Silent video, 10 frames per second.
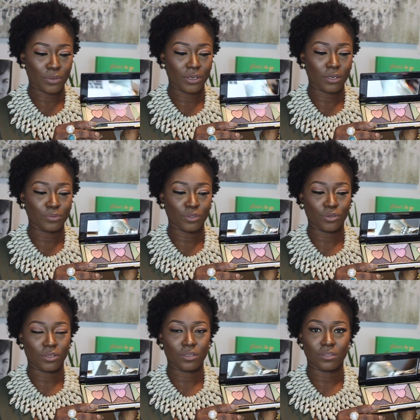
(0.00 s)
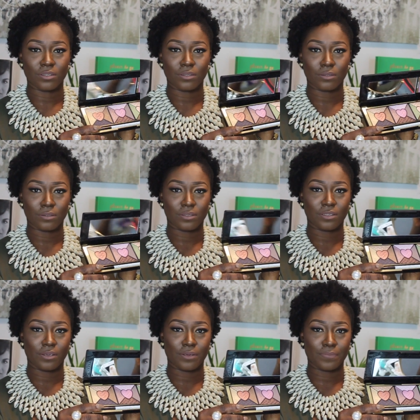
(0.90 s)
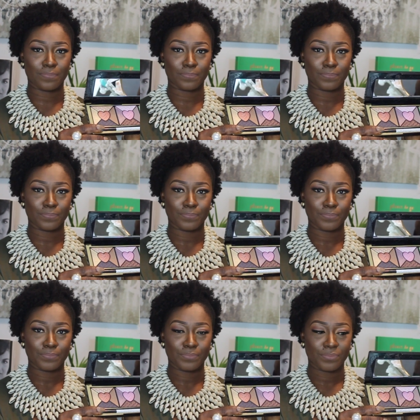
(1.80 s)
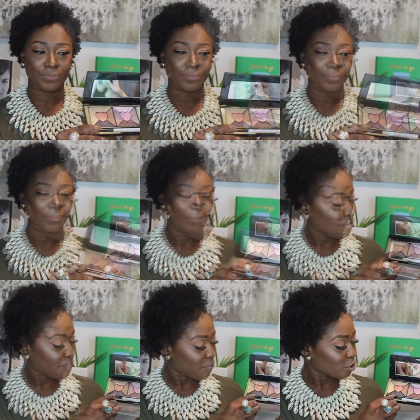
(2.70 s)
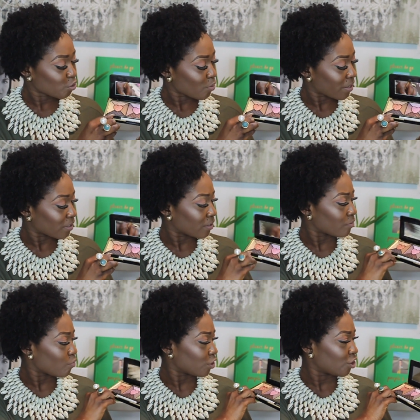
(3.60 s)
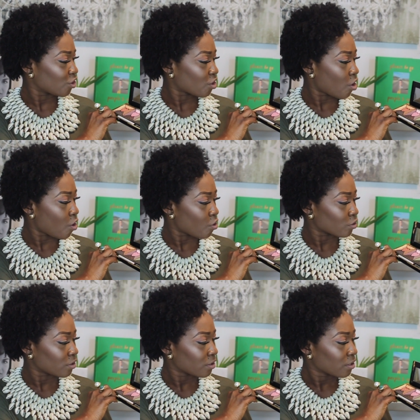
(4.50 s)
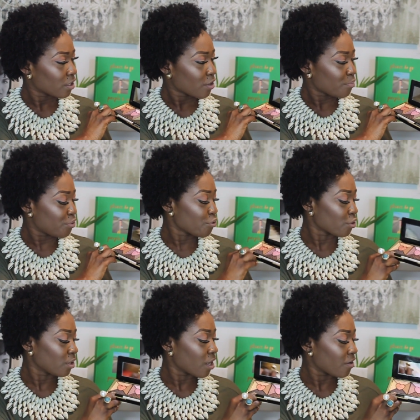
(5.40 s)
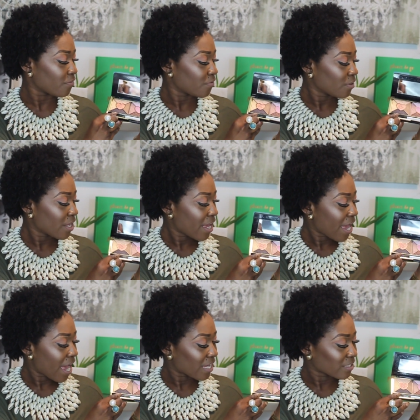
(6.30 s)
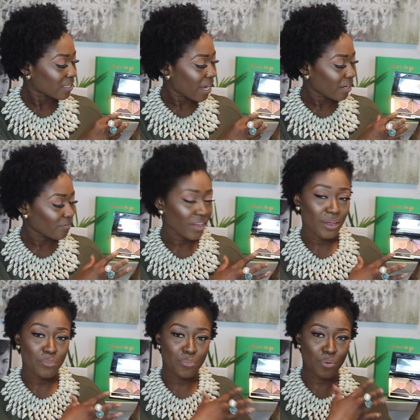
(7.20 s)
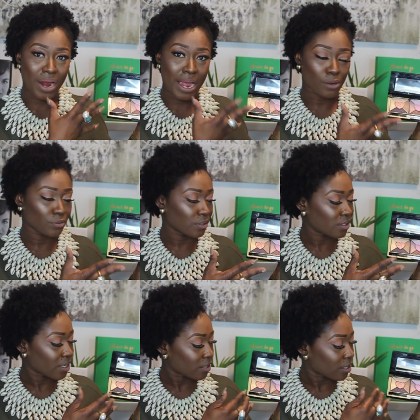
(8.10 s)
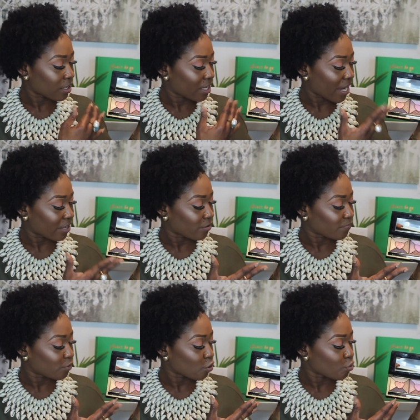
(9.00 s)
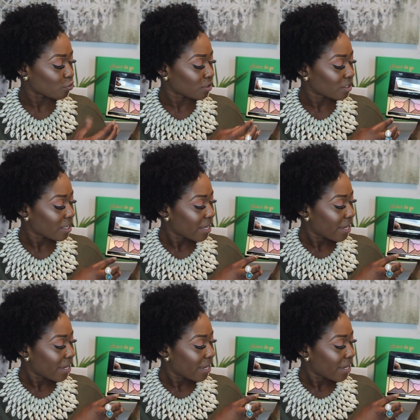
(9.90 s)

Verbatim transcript: put it up so you can see it. The first one, which is called Pure Love, has kind of like browns kind of tones.